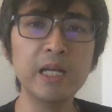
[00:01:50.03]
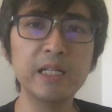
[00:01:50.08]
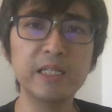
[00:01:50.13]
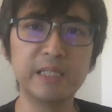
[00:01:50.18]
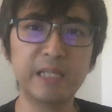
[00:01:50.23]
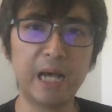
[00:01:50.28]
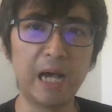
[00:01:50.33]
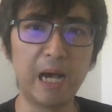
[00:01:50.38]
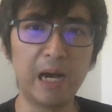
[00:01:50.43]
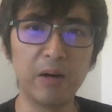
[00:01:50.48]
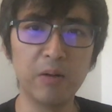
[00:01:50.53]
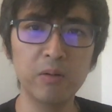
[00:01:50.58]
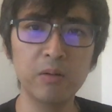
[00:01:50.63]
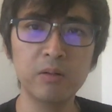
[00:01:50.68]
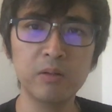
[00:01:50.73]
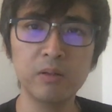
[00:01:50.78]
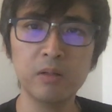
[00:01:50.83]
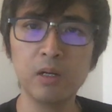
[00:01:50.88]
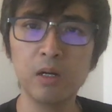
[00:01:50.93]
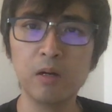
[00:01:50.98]
Now,
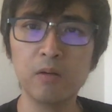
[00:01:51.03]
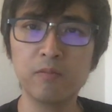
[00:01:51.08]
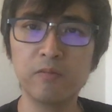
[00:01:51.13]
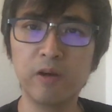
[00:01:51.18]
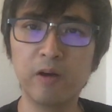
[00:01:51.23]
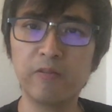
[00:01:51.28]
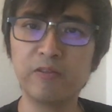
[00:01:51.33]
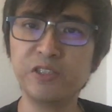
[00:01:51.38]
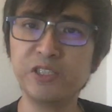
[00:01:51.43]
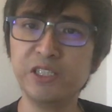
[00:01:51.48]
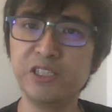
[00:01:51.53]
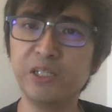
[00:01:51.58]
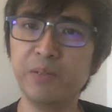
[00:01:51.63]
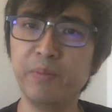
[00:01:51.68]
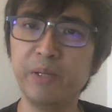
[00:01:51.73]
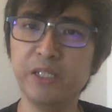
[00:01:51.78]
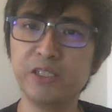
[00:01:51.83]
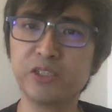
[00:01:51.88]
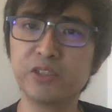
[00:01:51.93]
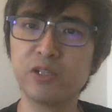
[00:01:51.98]
with
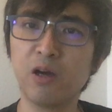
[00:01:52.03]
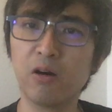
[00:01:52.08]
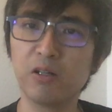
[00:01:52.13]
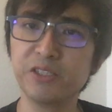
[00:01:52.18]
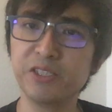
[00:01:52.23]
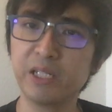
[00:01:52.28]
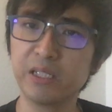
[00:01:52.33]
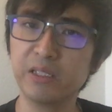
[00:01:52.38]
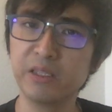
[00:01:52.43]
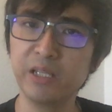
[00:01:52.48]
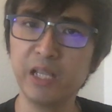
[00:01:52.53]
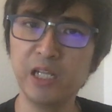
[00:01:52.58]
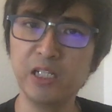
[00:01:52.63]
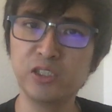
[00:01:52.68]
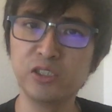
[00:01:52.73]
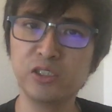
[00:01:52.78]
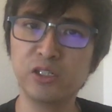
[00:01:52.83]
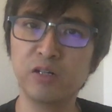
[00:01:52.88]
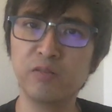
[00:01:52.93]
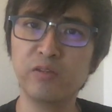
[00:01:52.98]
CCP's toxic
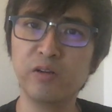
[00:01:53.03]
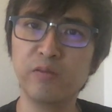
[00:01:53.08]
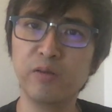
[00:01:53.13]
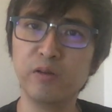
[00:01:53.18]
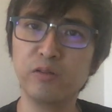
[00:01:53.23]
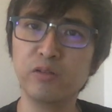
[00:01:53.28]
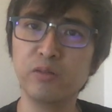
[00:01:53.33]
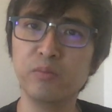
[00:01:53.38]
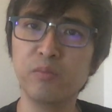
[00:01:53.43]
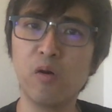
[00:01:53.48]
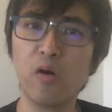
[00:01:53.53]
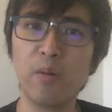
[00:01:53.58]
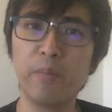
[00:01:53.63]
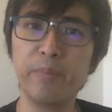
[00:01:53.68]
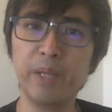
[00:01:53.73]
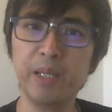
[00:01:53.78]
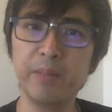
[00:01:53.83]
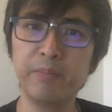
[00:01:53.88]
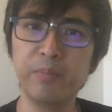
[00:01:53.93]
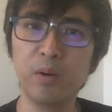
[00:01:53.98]
nature revealed to more
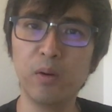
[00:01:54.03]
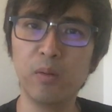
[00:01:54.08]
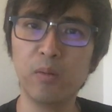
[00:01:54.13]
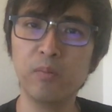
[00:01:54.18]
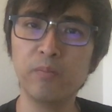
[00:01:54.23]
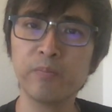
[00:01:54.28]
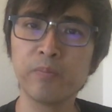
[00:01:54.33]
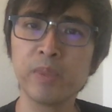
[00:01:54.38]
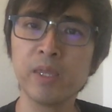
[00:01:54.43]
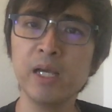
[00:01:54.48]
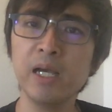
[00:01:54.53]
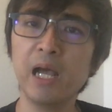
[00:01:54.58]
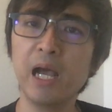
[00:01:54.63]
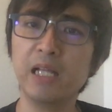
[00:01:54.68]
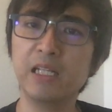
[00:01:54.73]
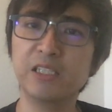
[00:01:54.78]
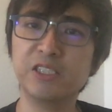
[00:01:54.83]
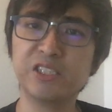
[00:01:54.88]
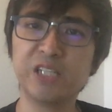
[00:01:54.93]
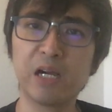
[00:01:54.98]
people
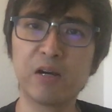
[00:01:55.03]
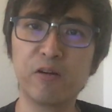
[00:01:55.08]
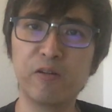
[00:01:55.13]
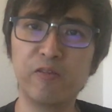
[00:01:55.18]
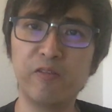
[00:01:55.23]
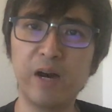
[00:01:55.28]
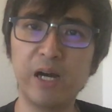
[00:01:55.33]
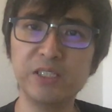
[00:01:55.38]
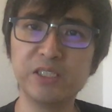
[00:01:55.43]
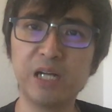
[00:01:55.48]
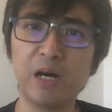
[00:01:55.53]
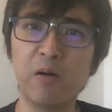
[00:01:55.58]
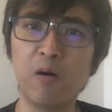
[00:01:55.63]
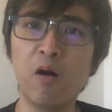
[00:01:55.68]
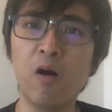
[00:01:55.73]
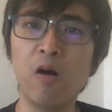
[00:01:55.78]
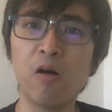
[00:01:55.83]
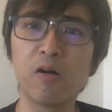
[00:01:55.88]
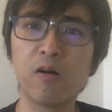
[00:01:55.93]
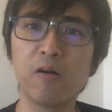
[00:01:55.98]
and the sacrifice our
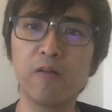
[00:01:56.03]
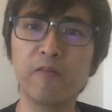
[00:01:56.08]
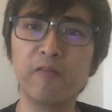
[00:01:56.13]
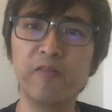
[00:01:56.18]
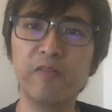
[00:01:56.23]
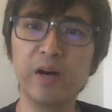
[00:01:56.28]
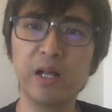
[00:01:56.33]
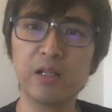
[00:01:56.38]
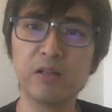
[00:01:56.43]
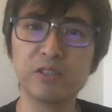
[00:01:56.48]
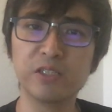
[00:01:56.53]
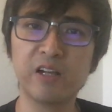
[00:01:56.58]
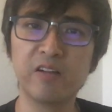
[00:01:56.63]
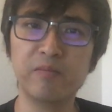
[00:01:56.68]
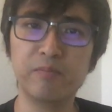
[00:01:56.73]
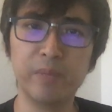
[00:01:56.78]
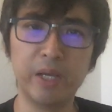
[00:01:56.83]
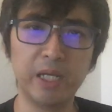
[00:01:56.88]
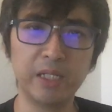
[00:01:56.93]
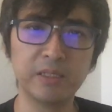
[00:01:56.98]
Hong Kong fellows have
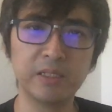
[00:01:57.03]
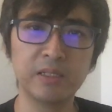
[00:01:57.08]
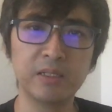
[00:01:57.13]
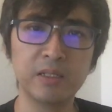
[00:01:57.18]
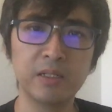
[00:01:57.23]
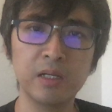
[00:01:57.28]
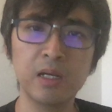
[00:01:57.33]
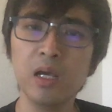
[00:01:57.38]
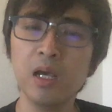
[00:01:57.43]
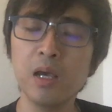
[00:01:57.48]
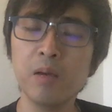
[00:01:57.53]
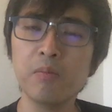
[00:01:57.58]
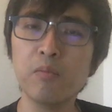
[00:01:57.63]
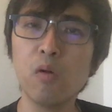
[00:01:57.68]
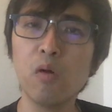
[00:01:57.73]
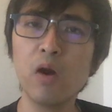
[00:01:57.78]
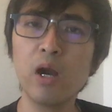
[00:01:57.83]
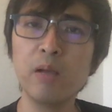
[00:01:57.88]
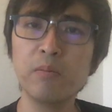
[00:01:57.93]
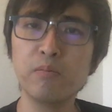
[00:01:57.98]
made,
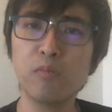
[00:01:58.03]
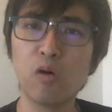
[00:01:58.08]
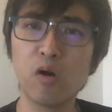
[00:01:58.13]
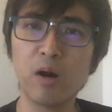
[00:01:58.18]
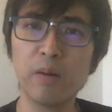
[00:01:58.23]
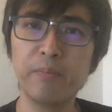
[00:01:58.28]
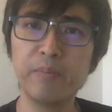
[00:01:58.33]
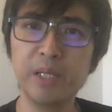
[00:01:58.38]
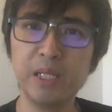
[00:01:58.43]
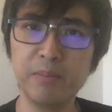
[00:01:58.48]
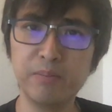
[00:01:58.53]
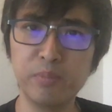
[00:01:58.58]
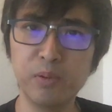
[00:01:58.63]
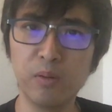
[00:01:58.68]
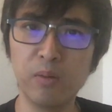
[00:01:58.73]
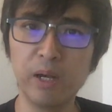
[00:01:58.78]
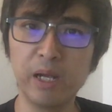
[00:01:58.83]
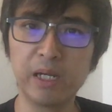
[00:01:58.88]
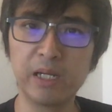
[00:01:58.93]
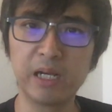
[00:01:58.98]
more and more
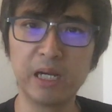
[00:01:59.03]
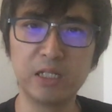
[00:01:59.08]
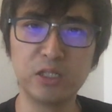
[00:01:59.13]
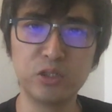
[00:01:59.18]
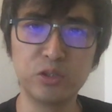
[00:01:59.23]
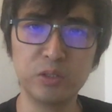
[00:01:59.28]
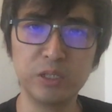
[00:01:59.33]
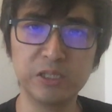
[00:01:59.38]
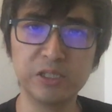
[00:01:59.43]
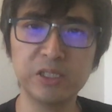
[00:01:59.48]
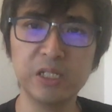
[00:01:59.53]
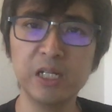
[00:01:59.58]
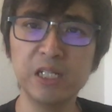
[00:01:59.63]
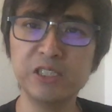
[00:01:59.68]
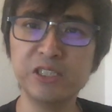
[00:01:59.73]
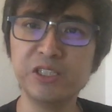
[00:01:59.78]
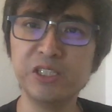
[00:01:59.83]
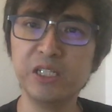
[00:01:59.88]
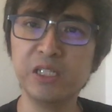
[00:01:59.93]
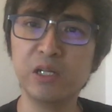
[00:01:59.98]
people and countries
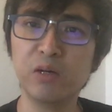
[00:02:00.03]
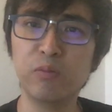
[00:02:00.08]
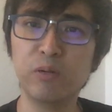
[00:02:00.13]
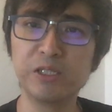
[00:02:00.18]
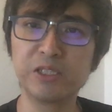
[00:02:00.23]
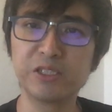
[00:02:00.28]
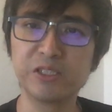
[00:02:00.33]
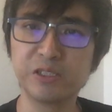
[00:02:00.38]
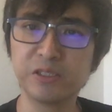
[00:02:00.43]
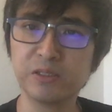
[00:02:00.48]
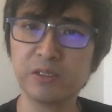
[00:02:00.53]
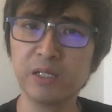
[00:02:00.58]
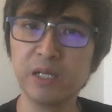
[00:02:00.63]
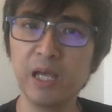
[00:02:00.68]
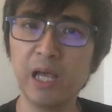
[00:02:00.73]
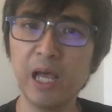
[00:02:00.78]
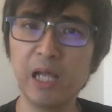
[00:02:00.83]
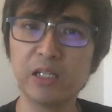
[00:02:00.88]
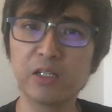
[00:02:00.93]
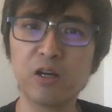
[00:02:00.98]
see the risks
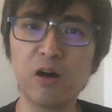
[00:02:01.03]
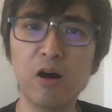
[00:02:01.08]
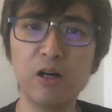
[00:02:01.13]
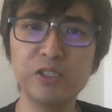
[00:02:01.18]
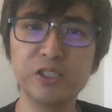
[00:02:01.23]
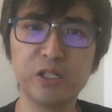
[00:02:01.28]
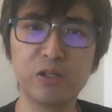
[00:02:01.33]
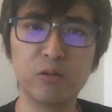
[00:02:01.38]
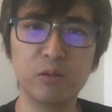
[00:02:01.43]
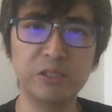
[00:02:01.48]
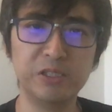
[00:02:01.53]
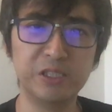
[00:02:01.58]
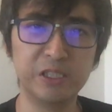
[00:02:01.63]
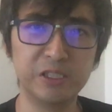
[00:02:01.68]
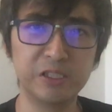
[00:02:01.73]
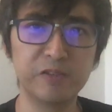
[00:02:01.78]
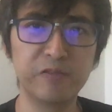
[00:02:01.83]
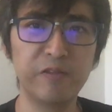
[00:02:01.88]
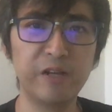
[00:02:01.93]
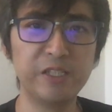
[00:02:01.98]
and
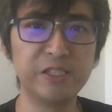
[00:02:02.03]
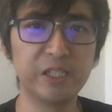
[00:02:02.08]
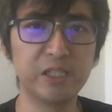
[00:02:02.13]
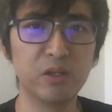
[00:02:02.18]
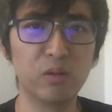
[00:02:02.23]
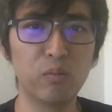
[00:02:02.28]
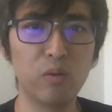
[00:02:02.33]
consequences facing the